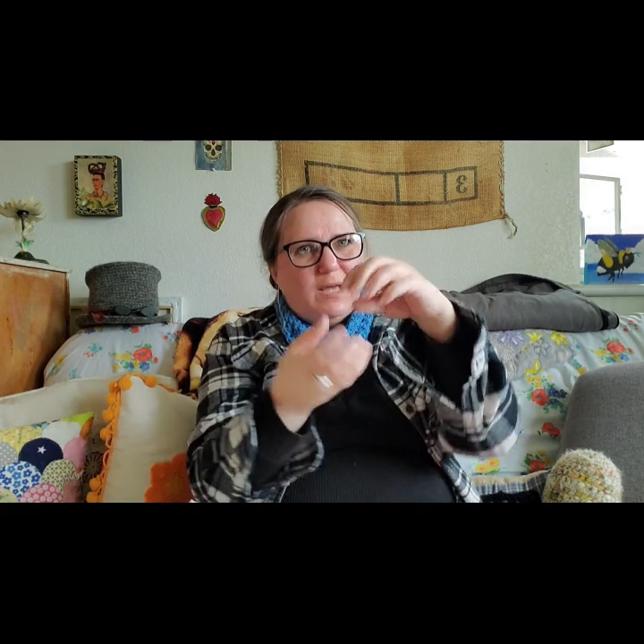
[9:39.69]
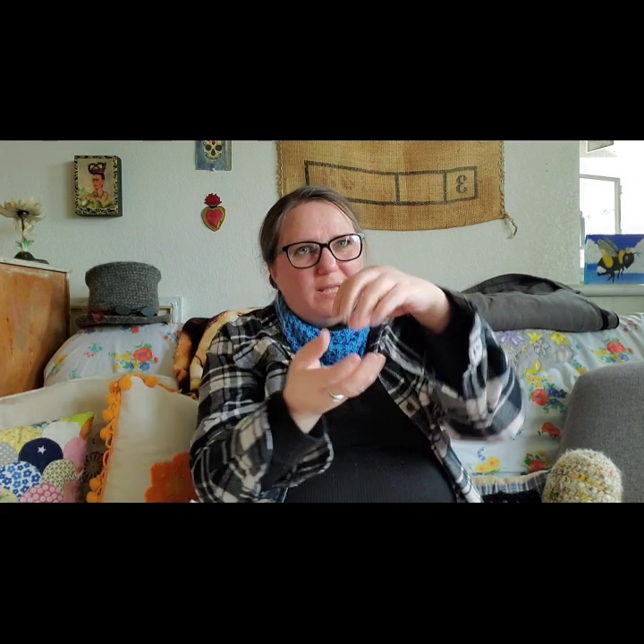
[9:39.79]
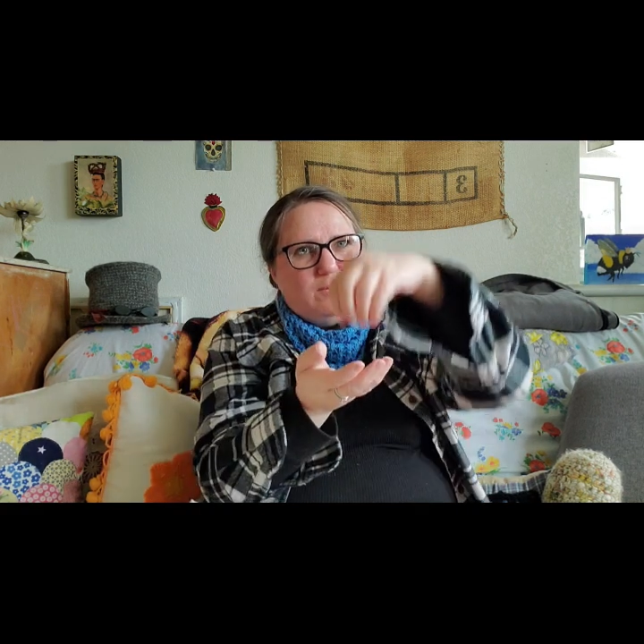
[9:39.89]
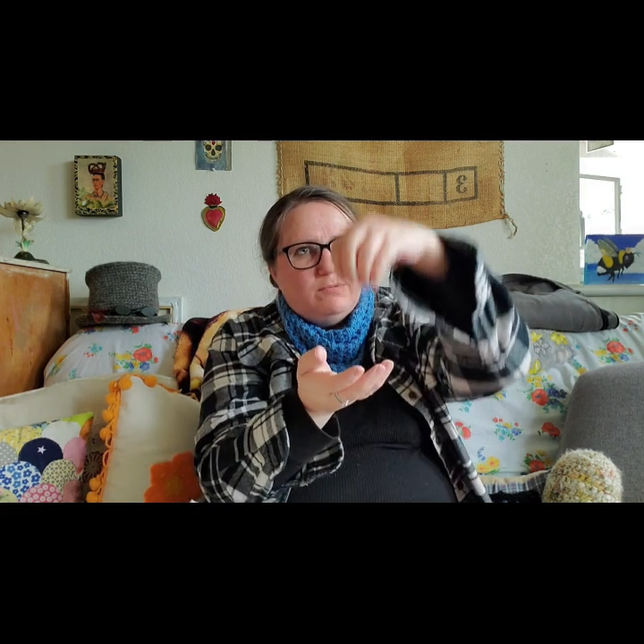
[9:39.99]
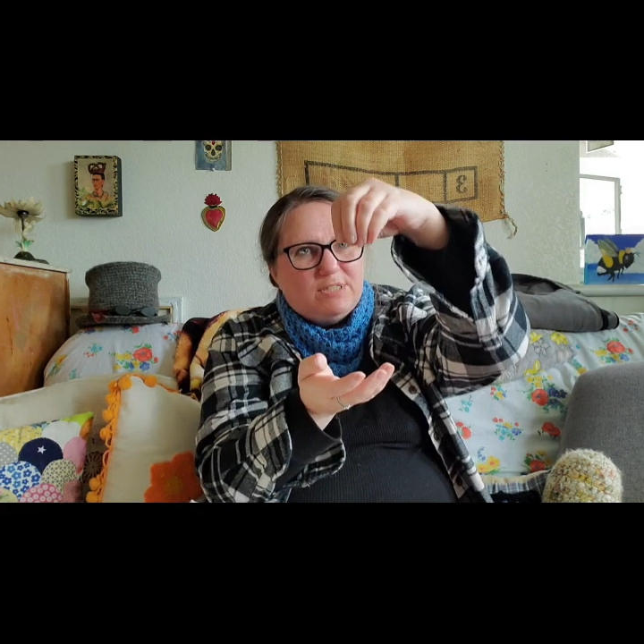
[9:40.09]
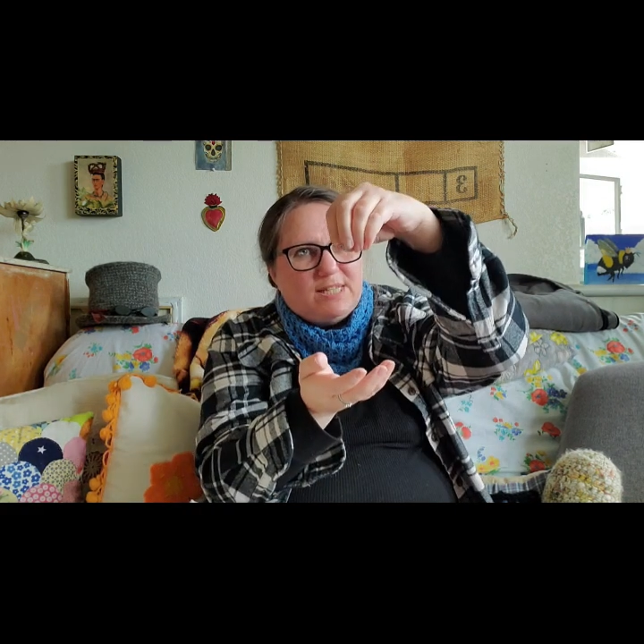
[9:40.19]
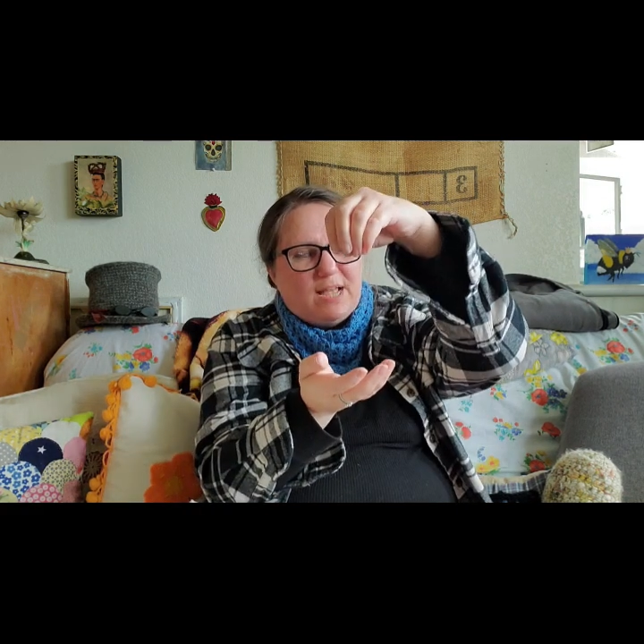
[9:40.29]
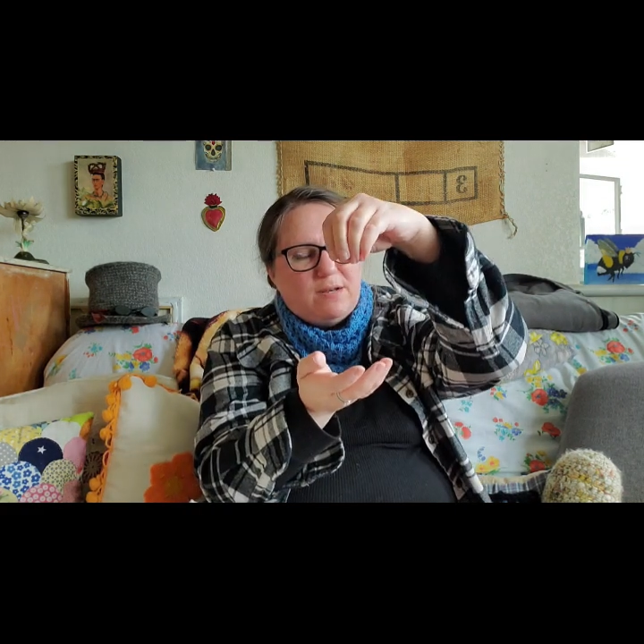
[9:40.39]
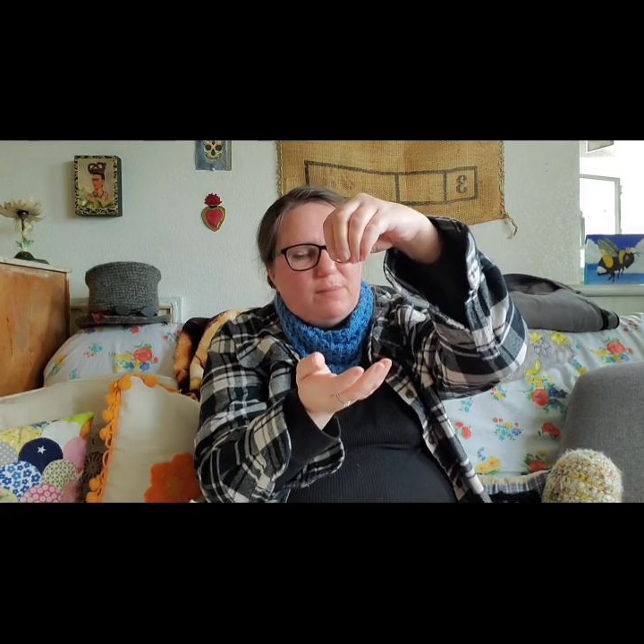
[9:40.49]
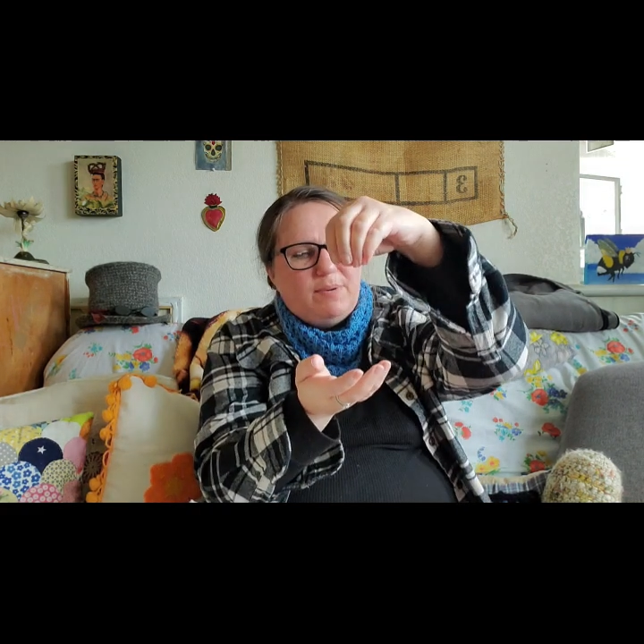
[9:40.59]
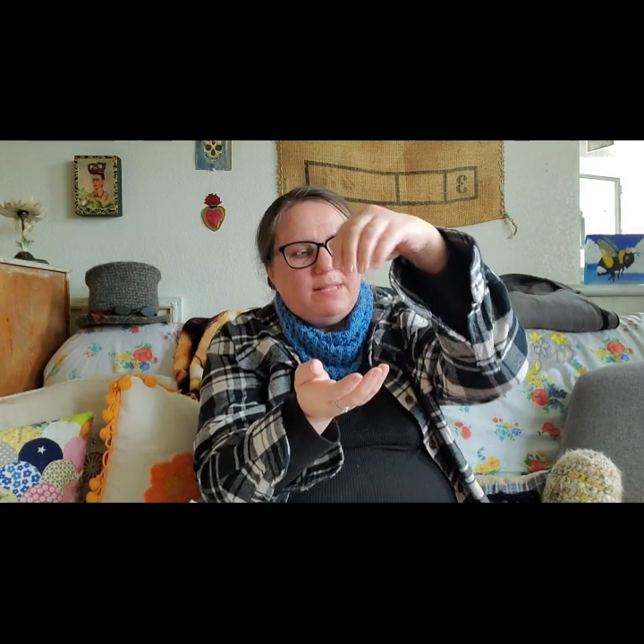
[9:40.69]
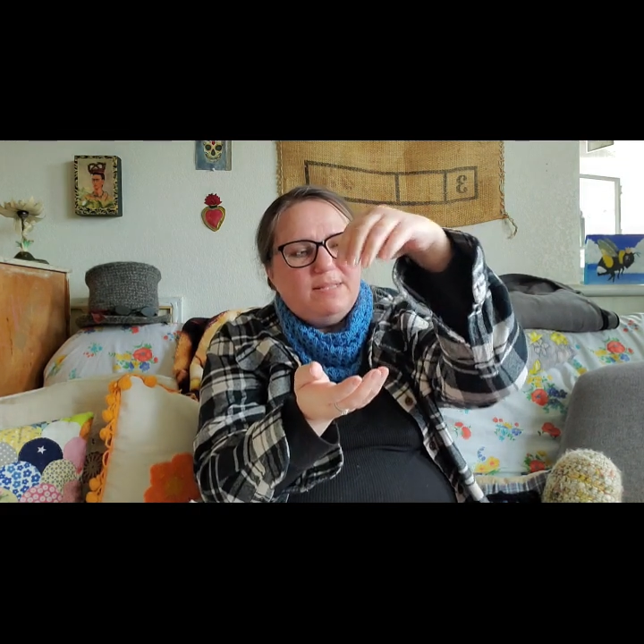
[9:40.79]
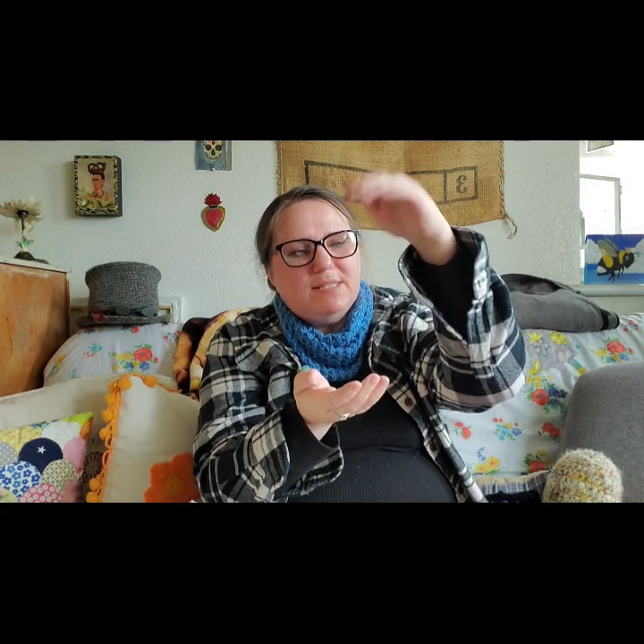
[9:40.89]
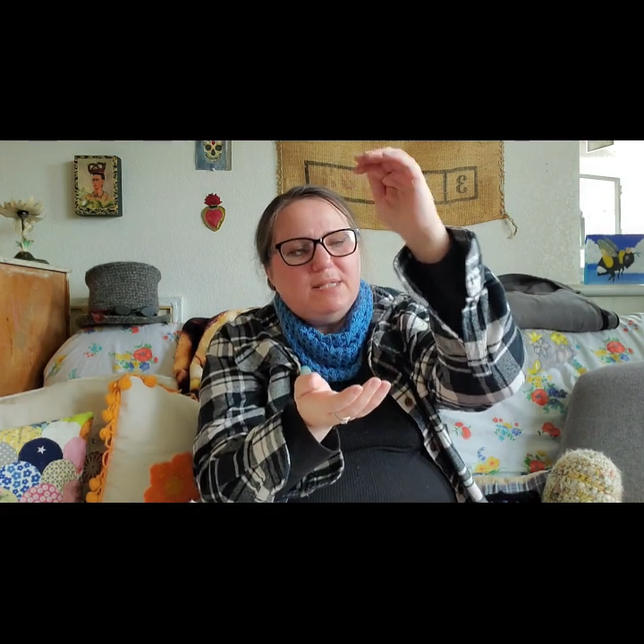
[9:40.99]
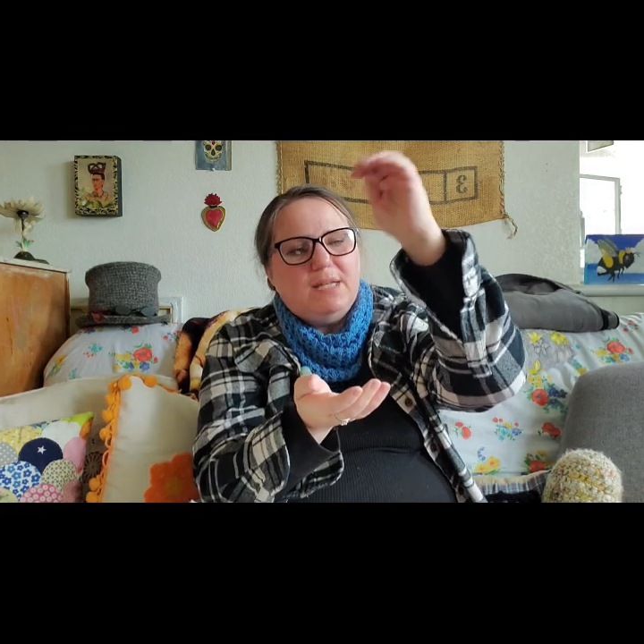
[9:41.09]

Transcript: and they will stand up like this.